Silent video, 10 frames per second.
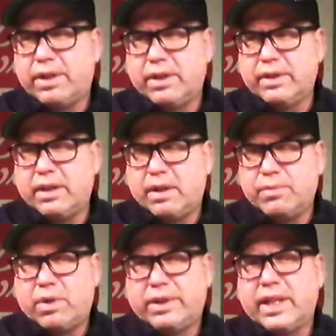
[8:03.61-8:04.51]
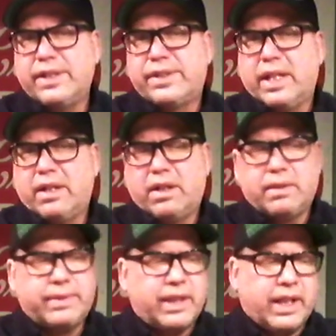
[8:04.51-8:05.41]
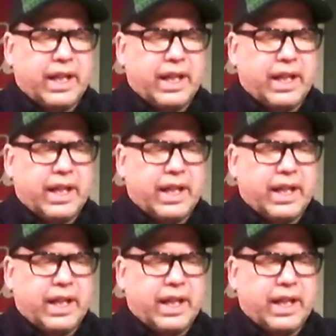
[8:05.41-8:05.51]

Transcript: on what they said on it.